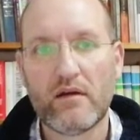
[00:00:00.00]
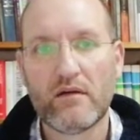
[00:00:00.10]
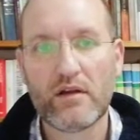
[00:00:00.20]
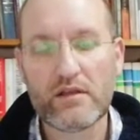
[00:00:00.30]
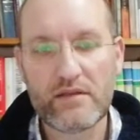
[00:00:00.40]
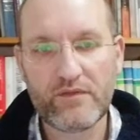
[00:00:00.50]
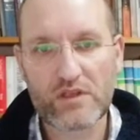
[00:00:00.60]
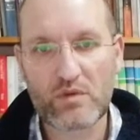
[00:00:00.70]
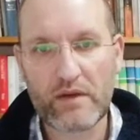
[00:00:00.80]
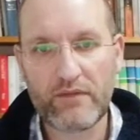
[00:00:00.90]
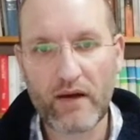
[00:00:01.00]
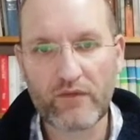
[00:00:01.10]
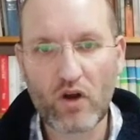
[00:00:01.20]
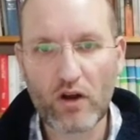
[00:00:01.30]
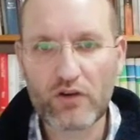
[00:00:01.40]
Well, notice in verse
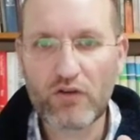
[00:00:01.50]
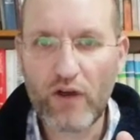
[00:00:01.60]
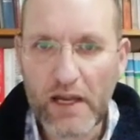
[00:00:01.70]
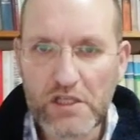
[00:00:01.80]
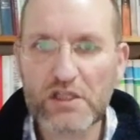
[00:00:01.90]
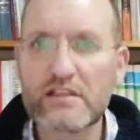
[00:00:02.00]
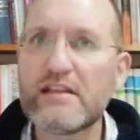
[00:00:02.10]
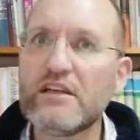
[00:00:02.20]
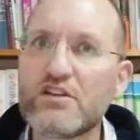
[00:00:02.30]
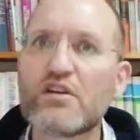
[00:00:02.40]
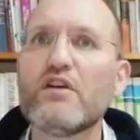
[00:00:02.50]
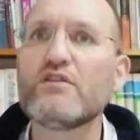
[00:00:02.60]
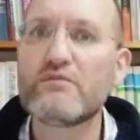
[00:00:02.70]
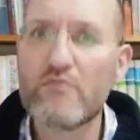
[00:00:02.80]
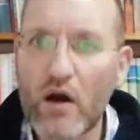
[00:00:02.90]
25, God graciously
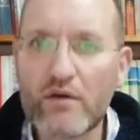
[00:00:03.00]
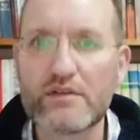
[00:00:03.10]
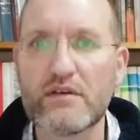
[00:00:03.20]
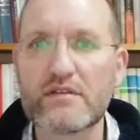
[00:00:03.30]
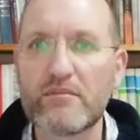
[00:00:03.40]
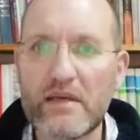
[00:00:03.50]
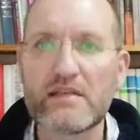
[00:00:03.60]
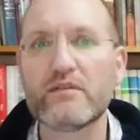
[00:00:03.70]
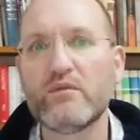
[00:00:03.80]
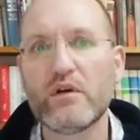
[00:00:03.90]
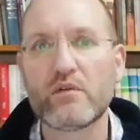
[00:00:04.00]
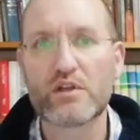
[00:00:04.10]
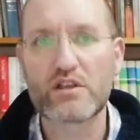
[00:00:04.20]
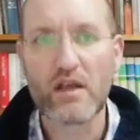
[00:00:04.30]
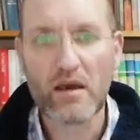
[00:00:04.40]
shows Moses a piece of wood
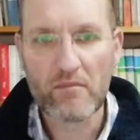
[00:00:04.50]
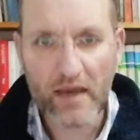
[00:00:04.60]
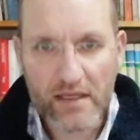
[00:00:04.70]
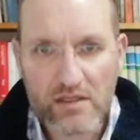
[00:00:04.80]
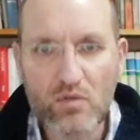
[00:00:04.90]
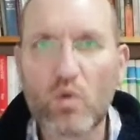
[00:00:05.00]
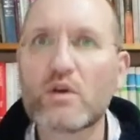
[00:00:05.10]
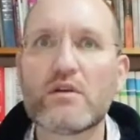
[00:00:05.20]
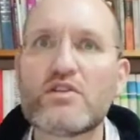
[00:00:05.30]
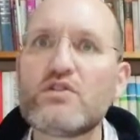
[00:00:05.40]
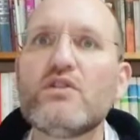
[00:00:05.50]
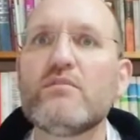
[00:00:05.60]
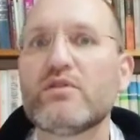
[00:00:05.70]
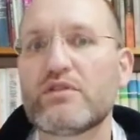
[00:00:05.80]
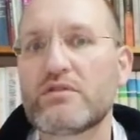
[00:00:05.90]
which makes the water
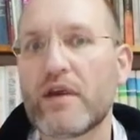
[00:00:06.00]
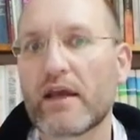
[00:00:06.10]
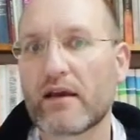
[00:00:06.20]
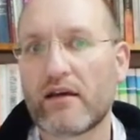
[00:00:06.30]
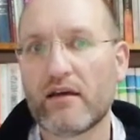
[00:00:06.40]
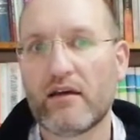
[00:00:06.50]
suitable to drink.